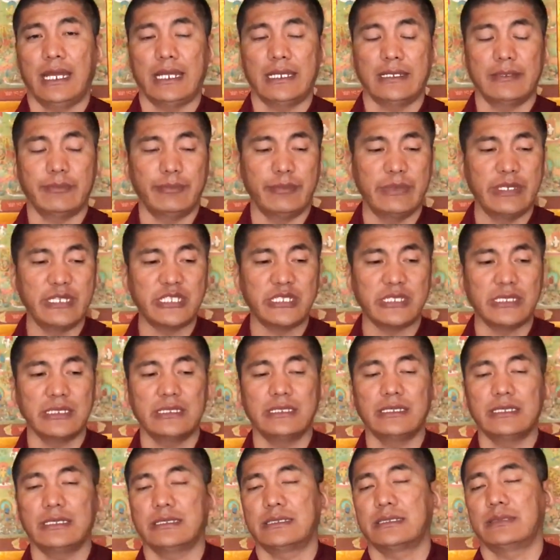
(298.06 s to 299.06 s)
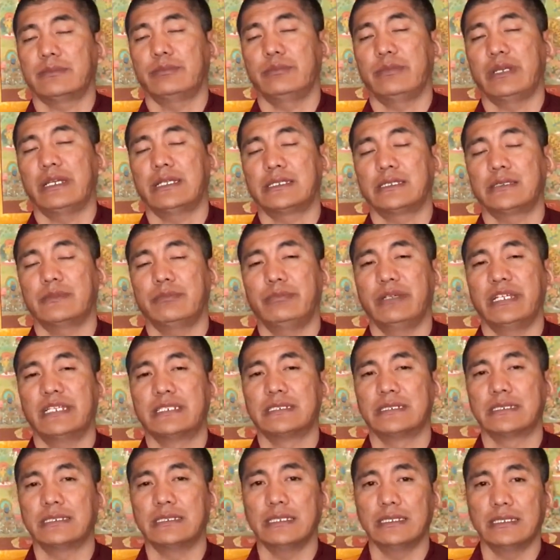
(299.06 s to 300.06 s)
and machine is much
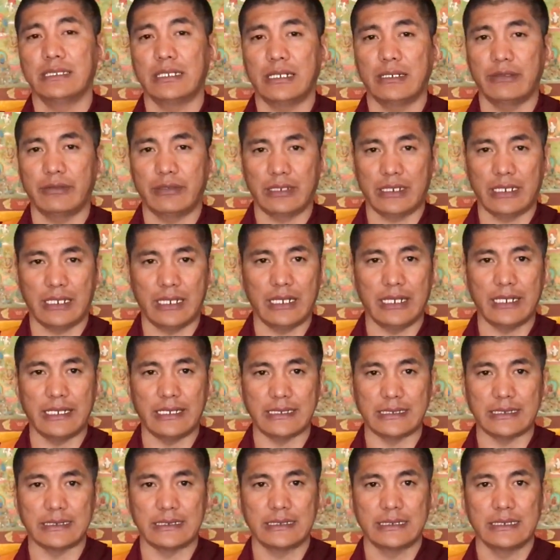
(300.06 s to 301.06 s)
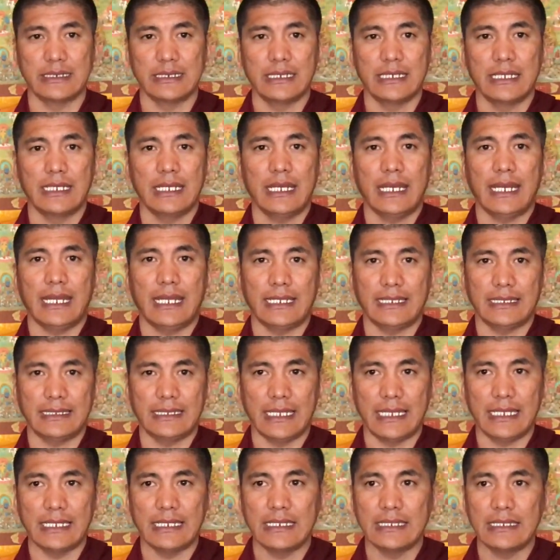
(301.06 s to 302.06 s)
better than our eyes. And
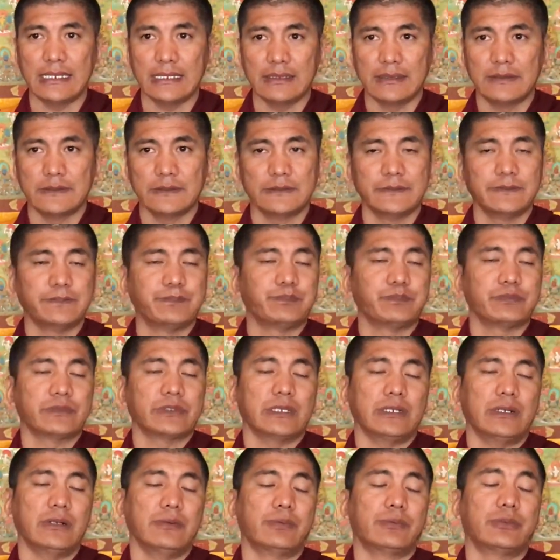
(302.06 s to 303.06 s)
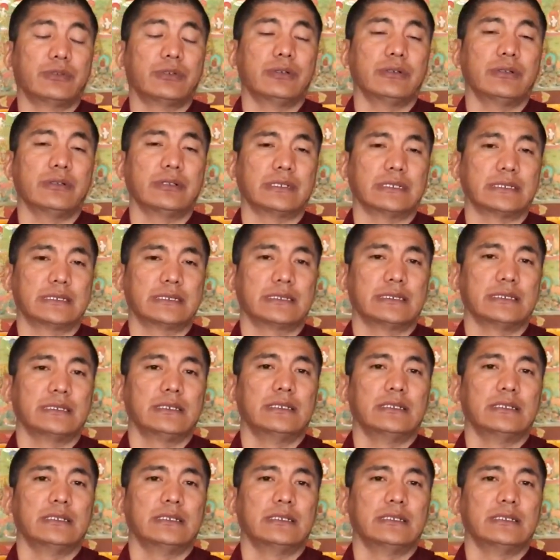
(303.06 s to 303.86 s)
then of course